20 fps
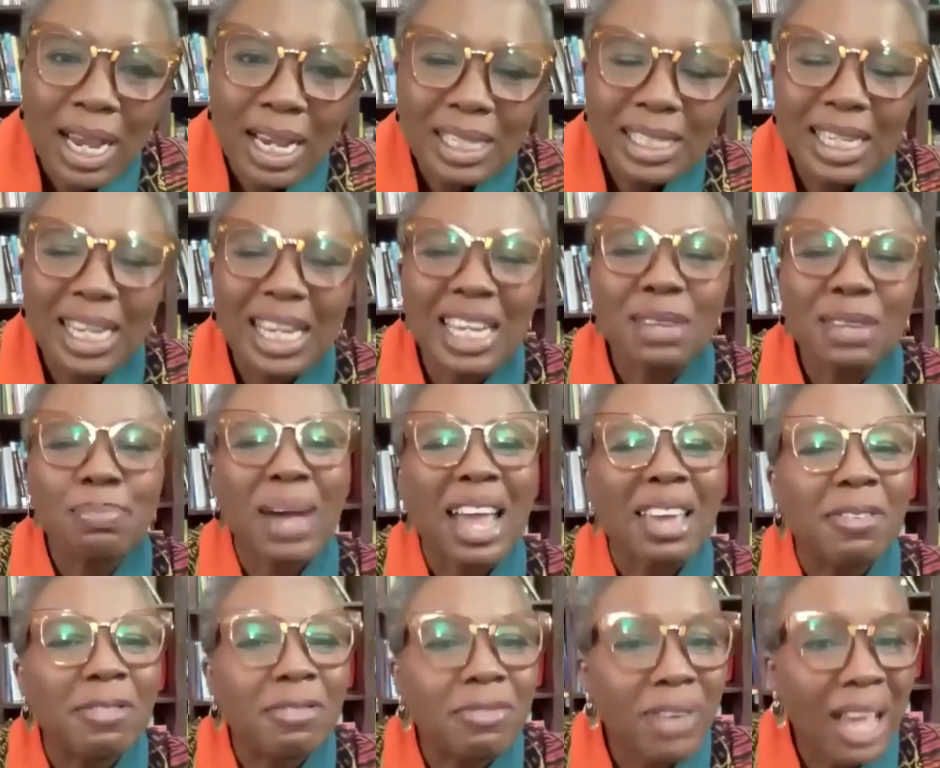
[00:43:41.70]
it, it
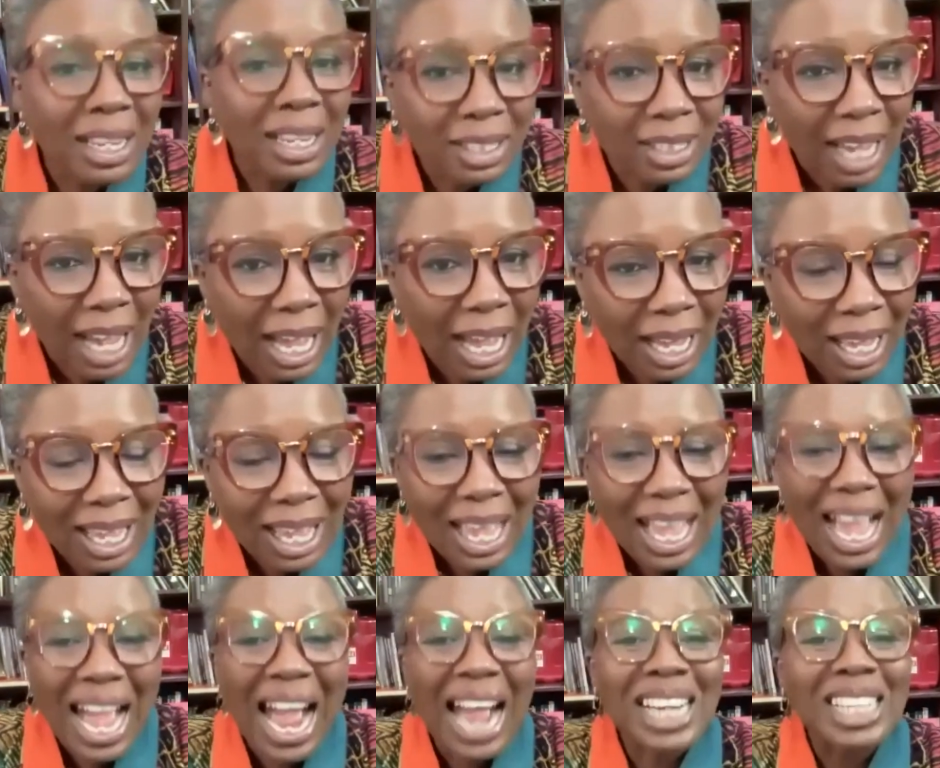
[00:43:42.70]
might fester
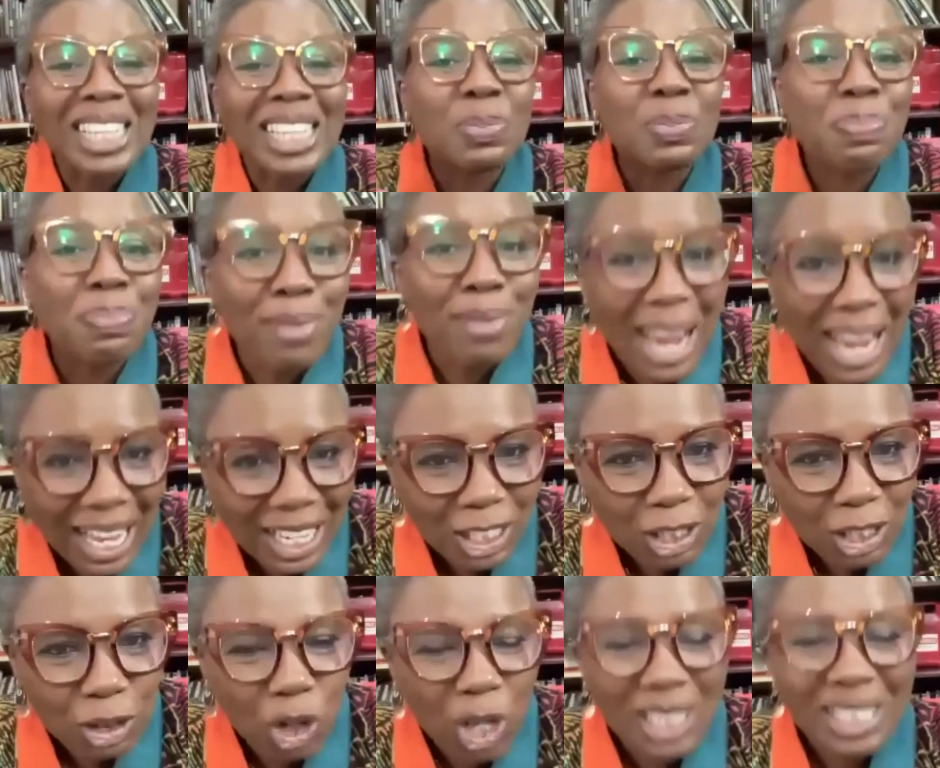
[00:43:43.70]
and
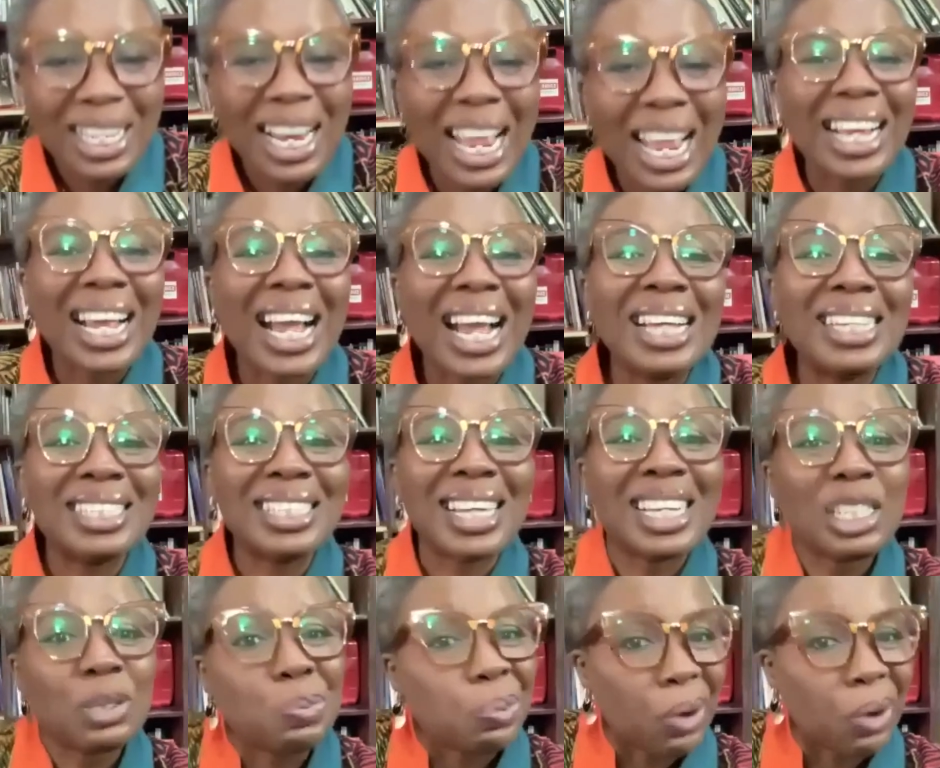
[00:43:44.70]
spread just like
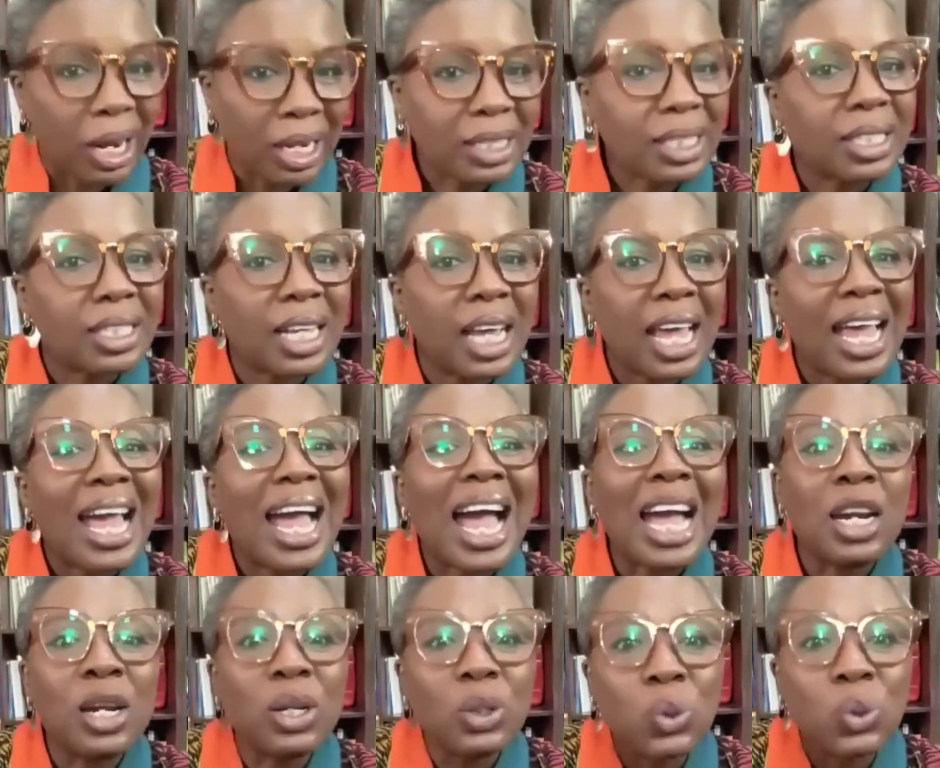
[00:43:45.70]
cancer spreads,
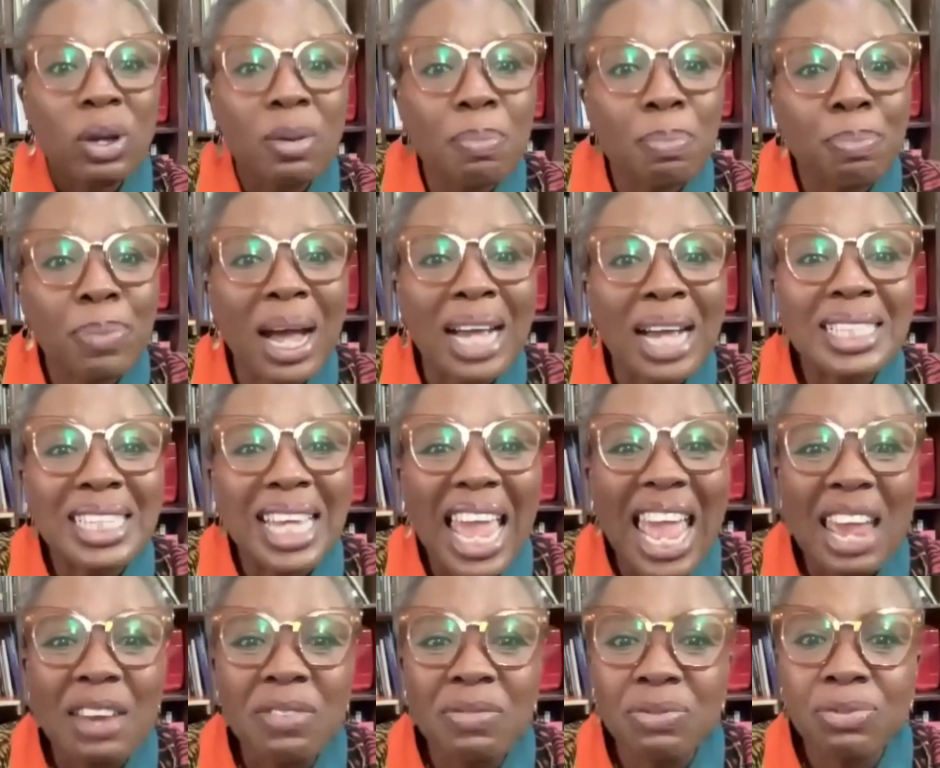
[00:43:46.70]
and it will impact
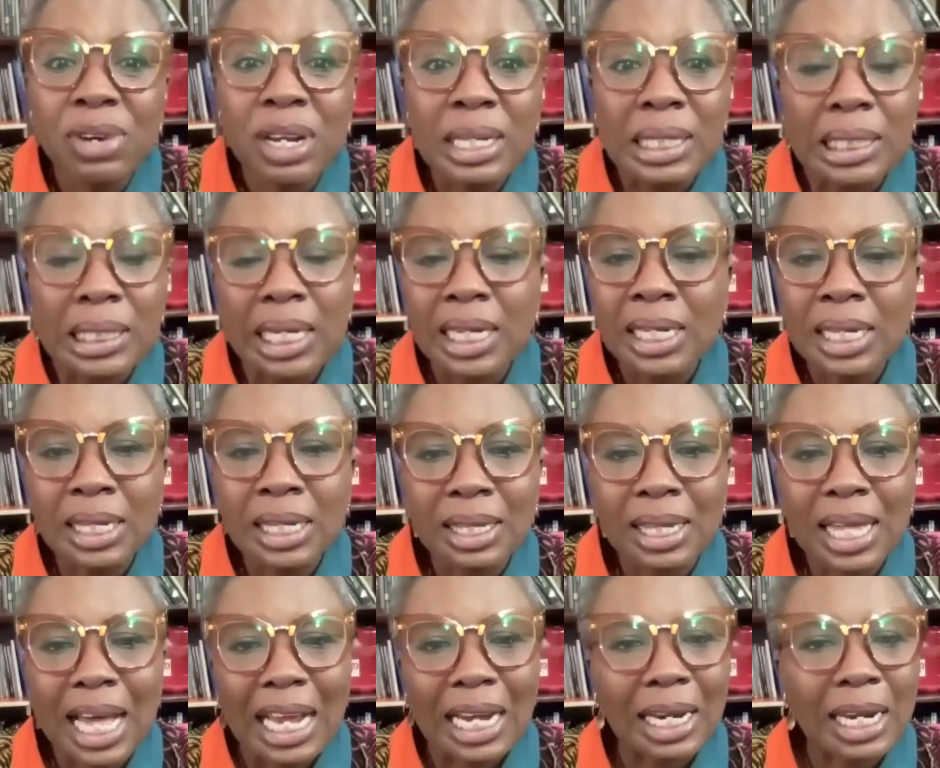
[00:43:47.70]

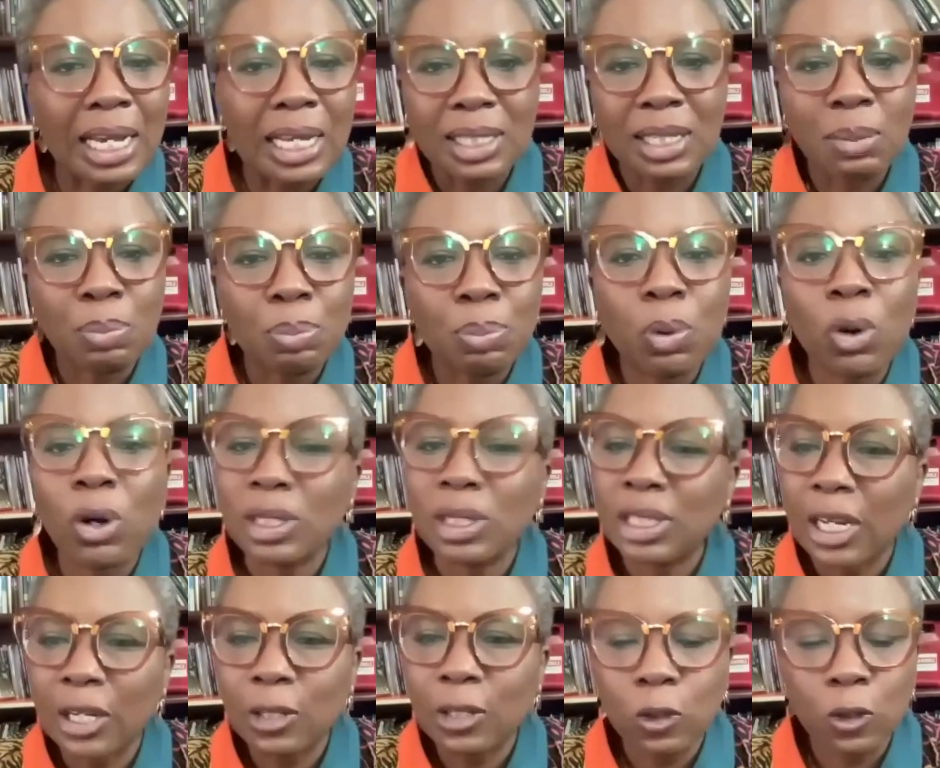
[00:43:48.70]
everything that is
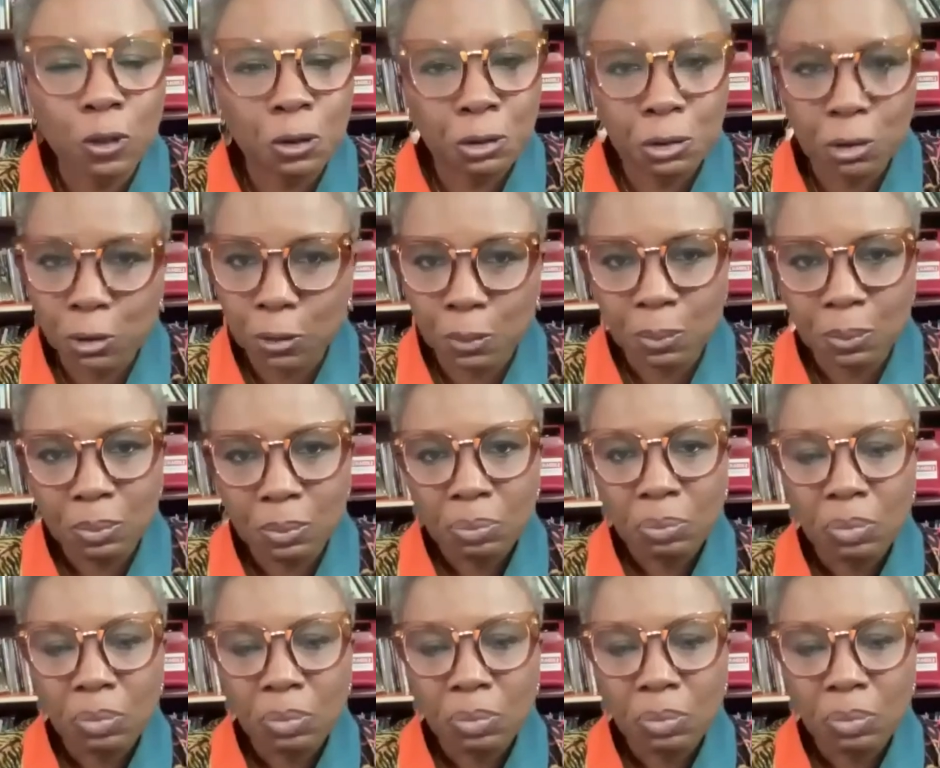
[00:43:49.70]
important to you.